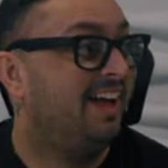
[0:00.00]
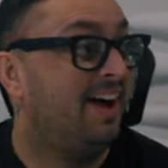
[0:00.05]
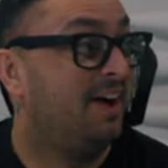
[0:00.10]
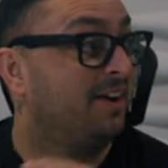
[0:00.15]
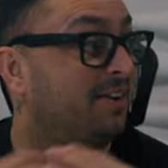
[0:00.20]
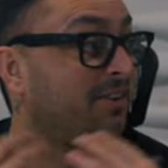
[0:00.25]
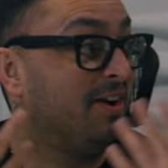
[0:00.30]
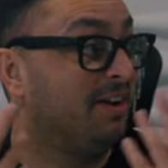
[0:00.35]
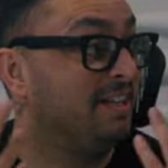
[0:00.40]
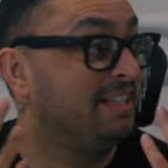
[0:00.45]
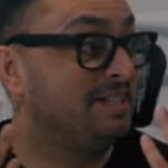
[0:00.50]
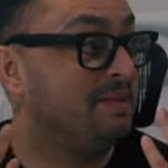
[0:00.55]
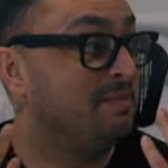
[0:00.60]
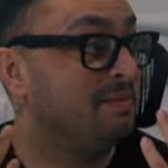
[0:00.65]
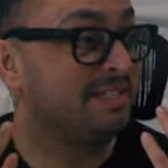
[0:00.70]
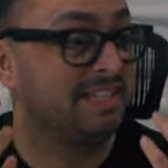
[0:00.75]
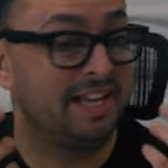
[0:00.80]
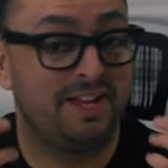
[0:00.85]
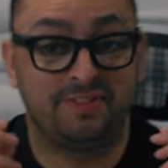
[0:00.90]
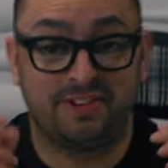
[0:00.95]
I can't see
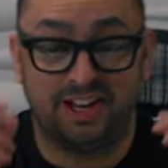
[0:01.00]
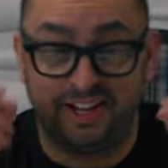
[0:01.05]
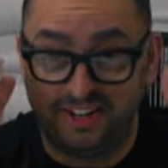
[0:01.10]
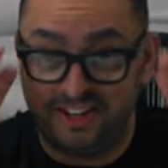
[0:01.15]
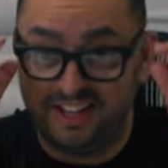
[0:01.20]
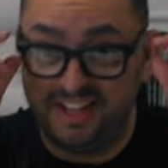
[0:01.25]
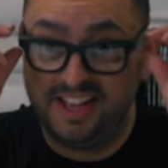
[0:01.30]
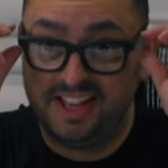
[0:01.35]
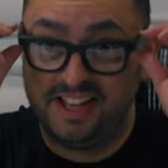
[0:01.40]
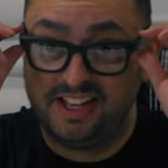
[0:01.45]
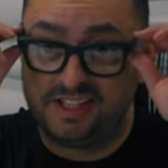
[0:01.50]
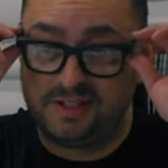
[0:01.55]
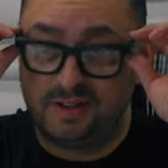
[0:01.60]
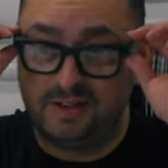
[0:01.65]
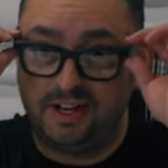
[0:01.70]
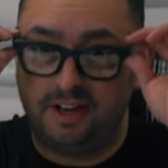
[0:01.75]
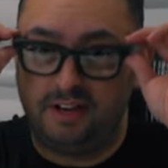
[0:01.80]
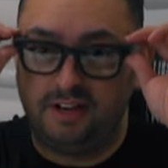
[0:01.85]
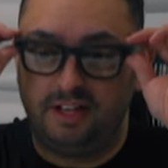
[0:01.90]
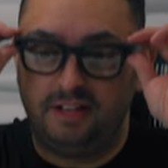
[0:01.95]
myself, can I? So I
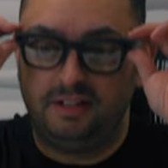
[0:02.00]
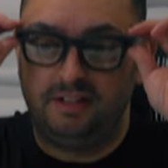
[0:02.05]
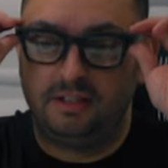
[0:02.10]
don't know.